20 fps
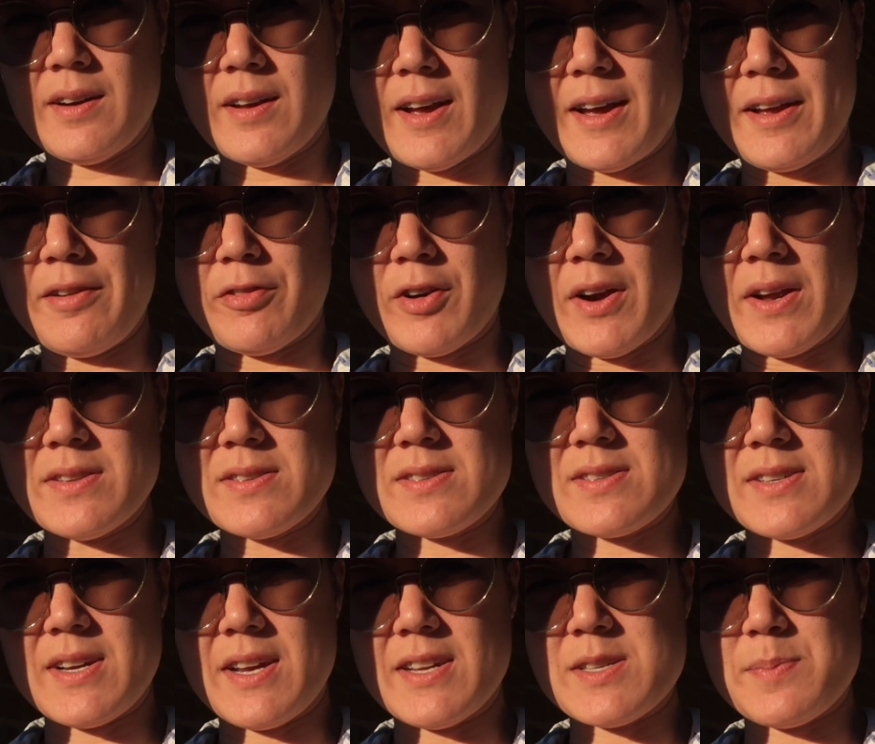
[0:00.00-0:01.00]
Hi
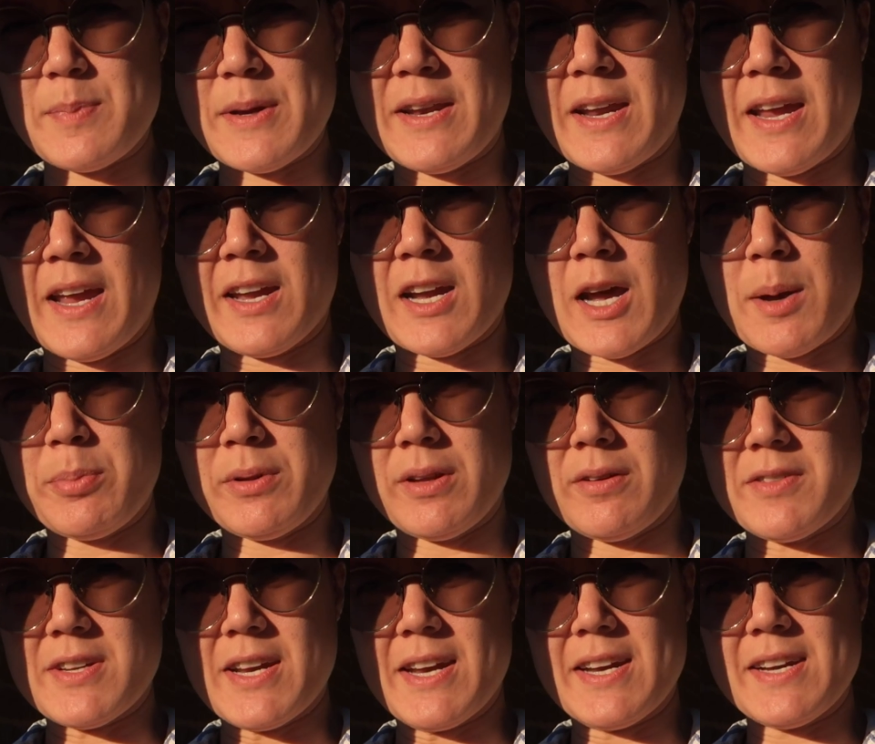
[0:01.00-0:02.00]
friends, it's been a couple
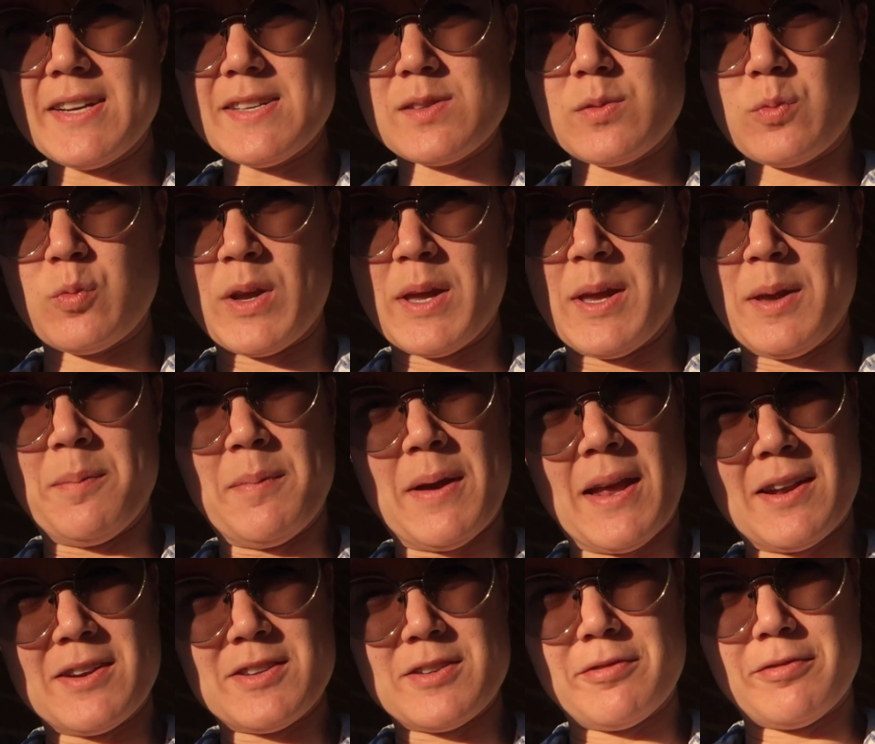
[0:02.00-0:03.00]
of days. We
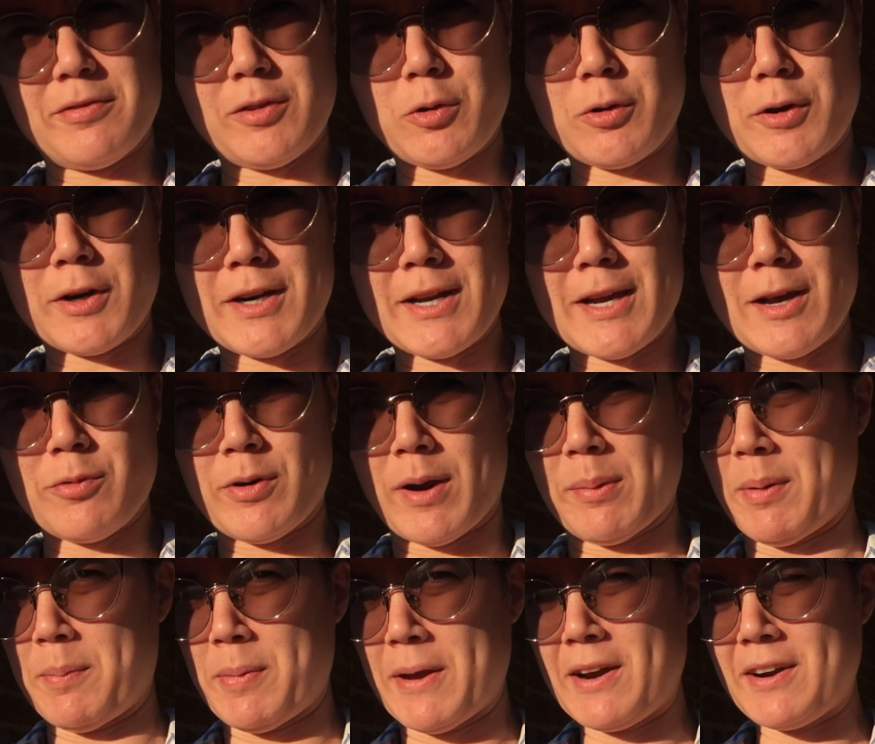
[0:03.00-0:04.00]
made it to Florida. We're
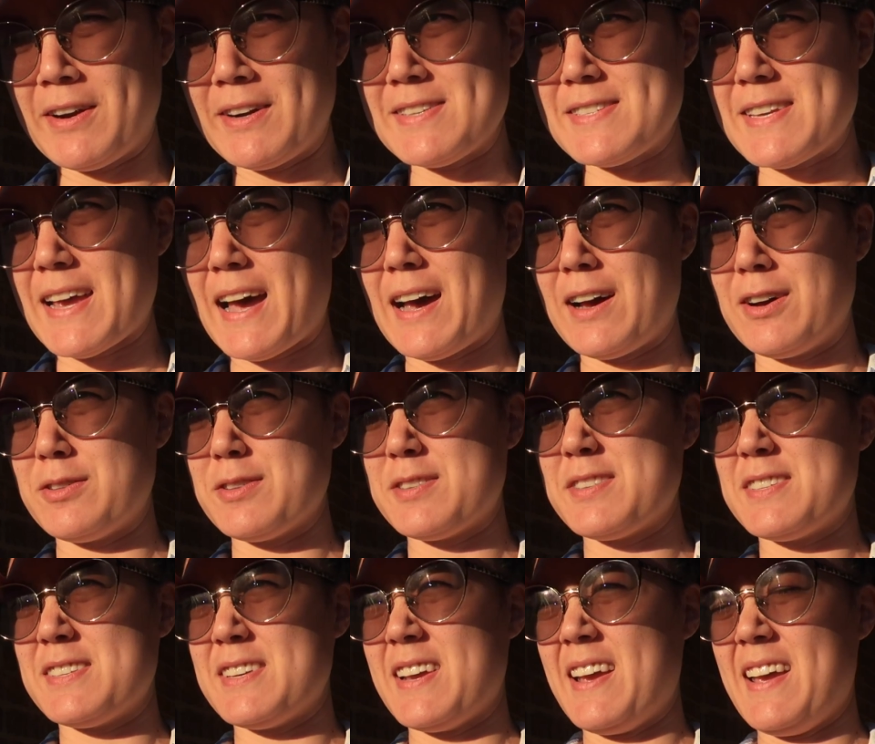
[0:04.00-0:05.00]
at my parents'
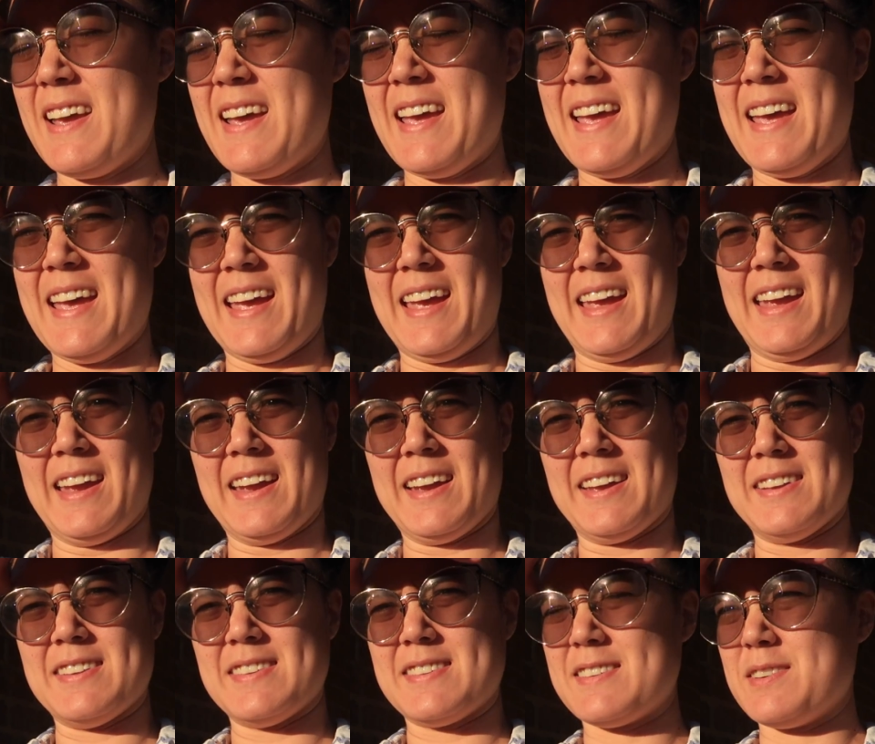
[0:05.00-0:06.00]
house
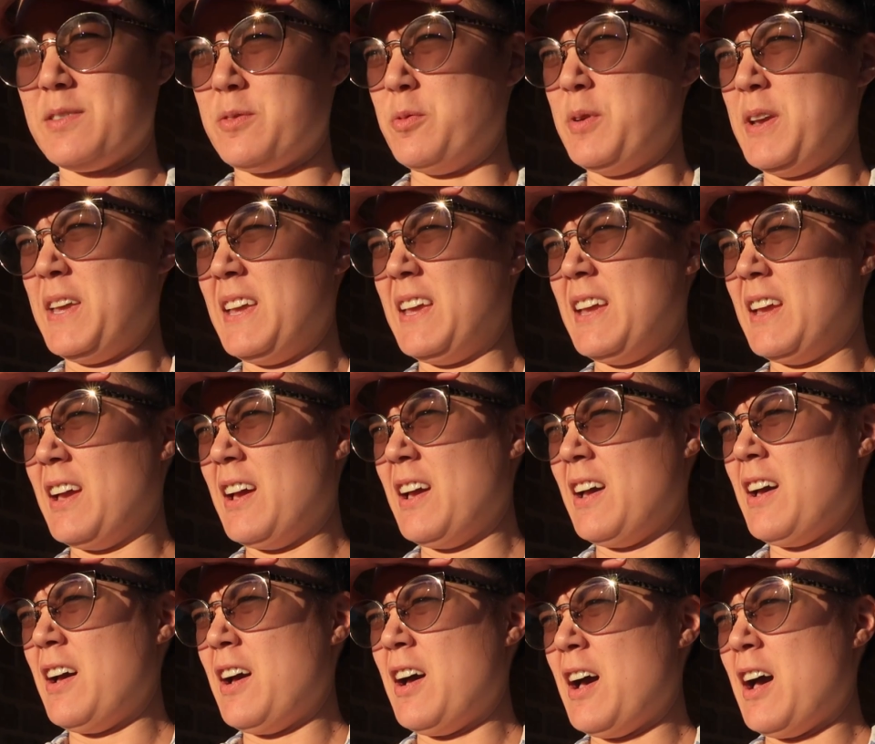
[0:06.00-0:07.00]
and we
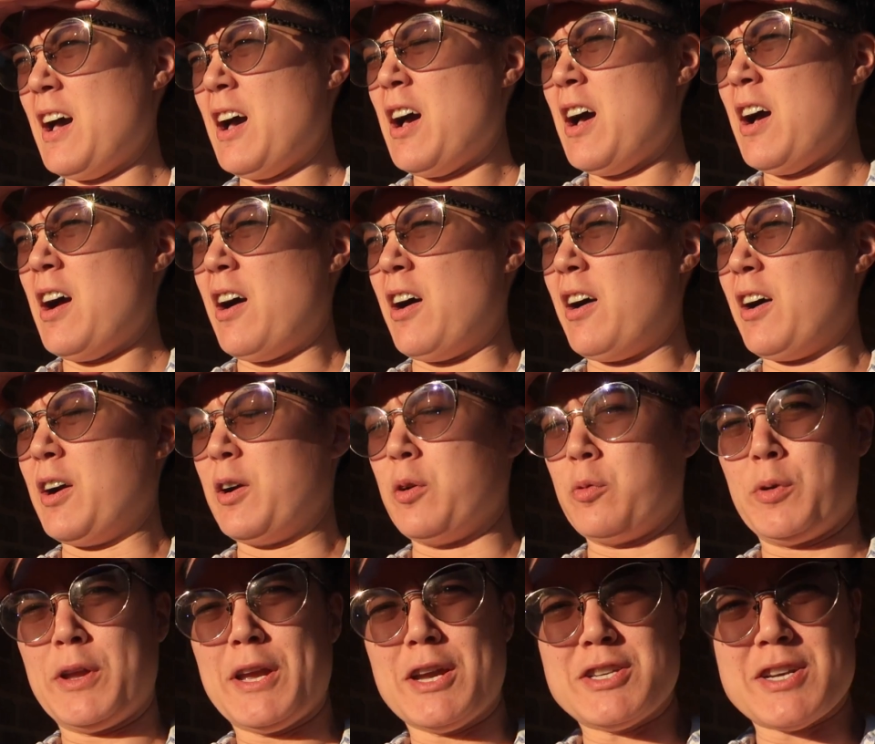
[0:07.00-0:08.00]
are
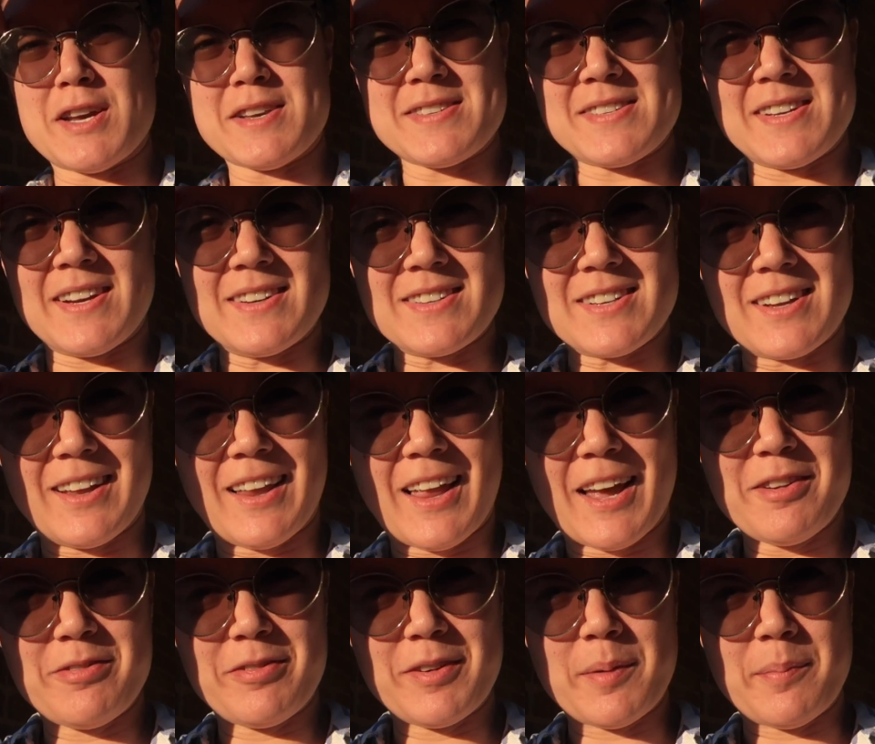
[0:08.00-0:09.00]
readjusting to
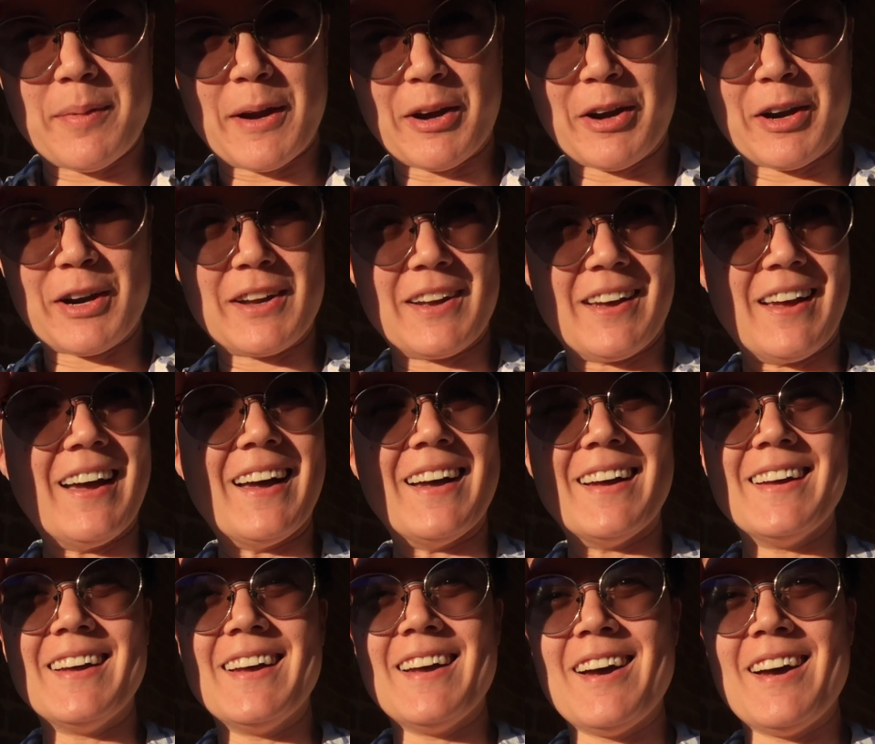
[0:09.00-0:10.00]
life in America.